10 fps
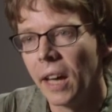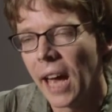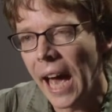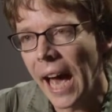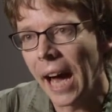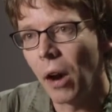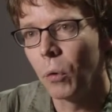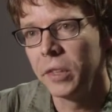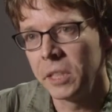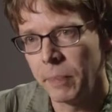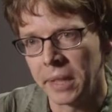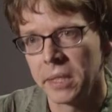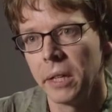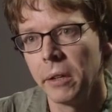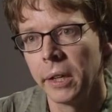how these
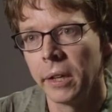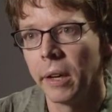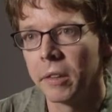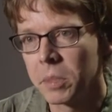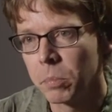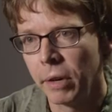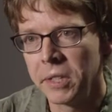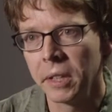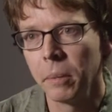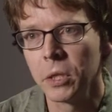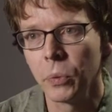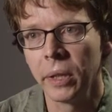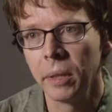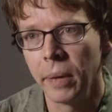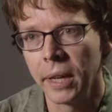bacteria are spreading
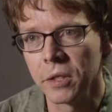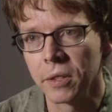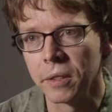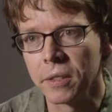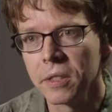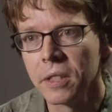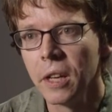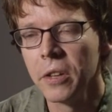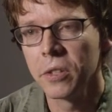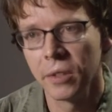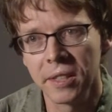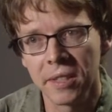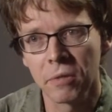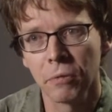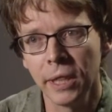between patients. So this
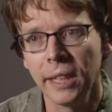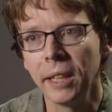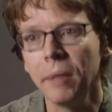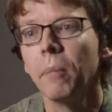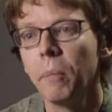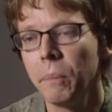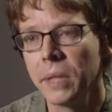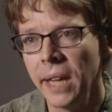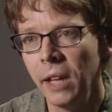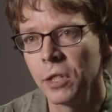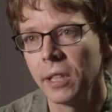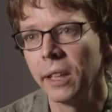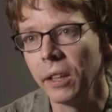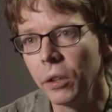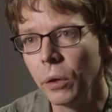is really
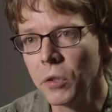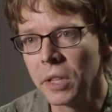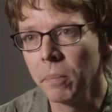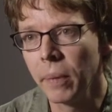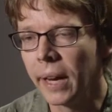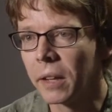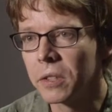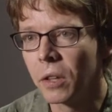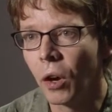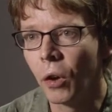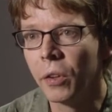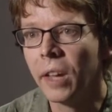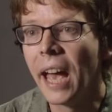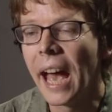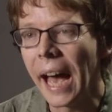potentially huge impact on
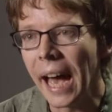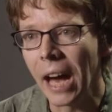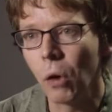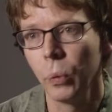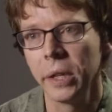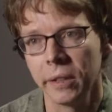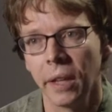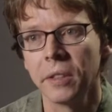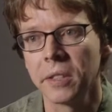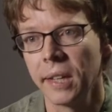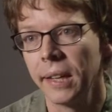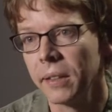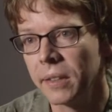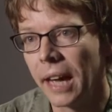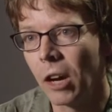how we can
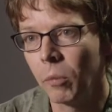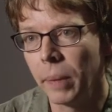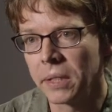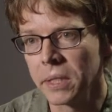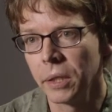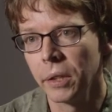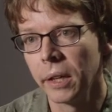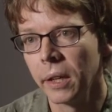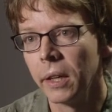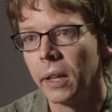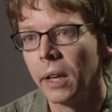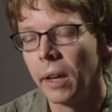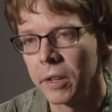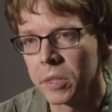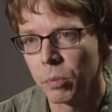understand how bacteria
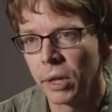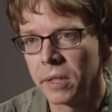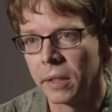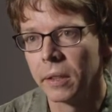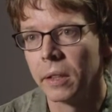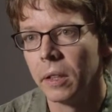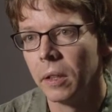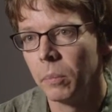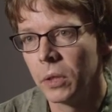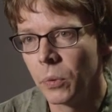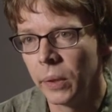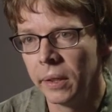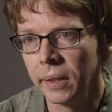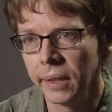are spreading between